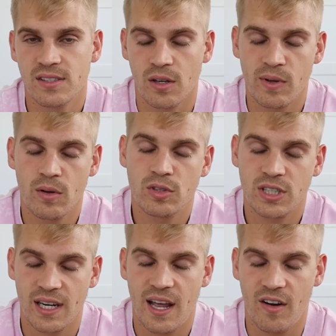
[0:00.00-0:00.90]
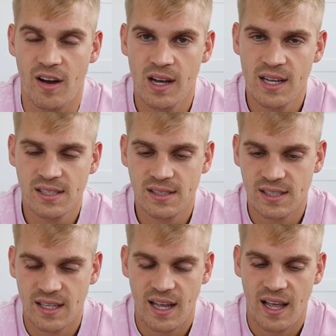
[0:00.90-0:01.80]
So we all shut our
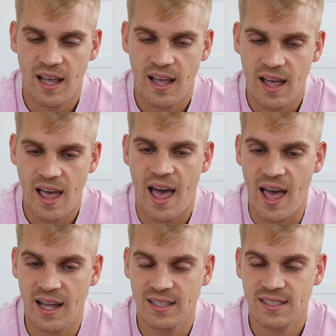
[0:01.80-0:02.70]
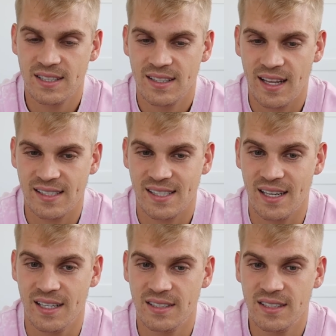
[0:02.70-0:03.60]
eyes, and they
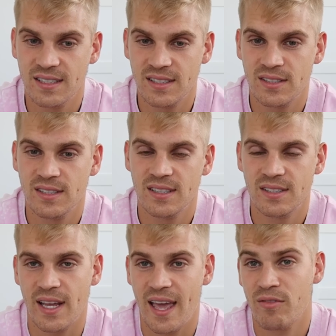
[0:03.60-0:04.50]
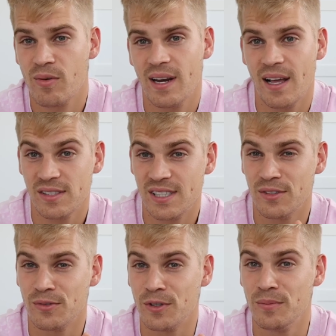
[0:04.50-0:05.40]
said to everyone else in
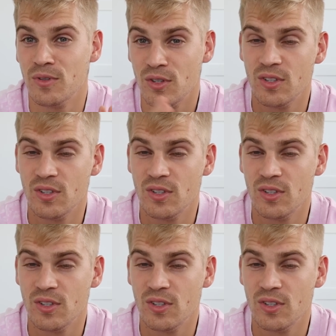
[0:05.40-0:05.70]
the room,